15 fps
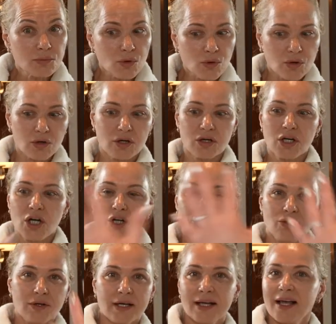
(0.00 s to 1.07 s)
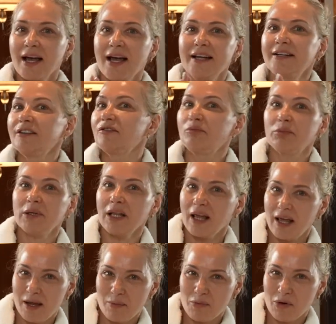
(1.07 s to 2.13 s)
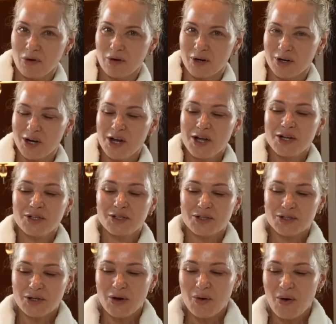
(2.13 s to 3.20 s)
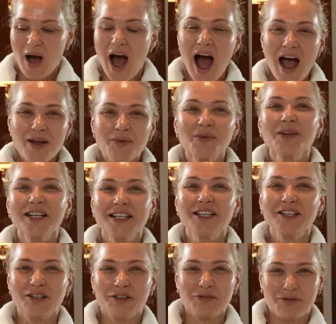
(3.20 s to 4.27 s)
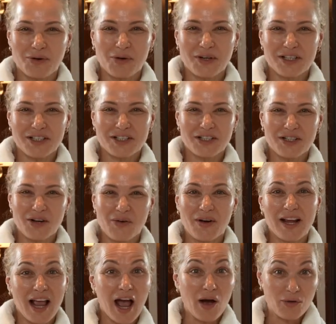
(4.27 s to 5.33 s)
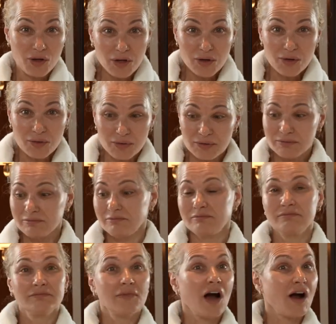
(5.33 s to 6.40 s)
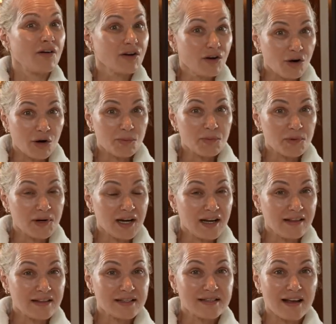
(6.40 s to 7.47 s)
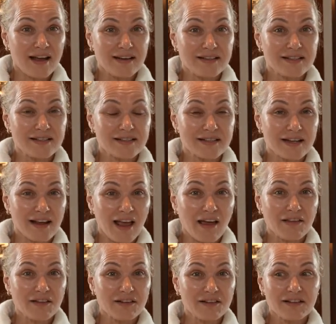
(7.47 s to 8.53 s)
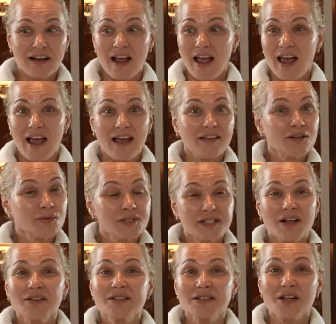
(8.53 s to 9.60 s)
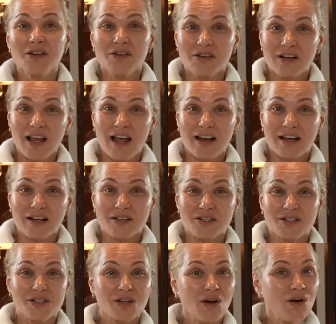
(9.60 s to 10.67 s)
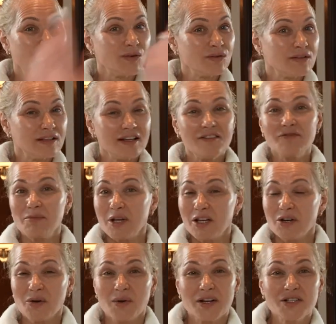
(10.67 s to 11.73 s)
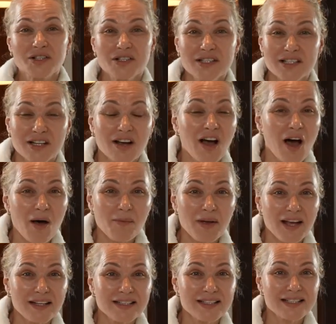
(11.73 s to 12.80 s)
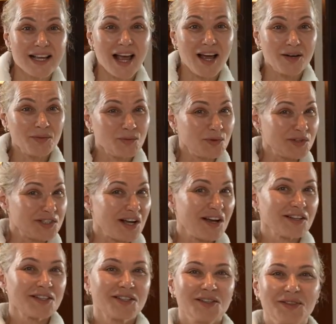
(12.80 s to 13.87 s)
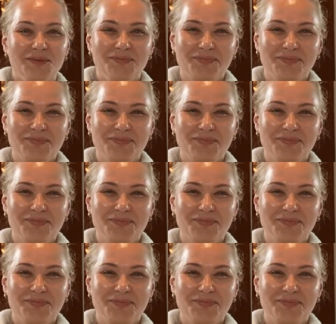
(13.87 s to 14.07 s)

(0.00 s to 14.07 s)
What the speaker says: more, you can kind of play more. So I really look forward to knowing how you are incorporating the sciences together and the results that you're getting. So leave me your questions and comments, and we'll talk soon.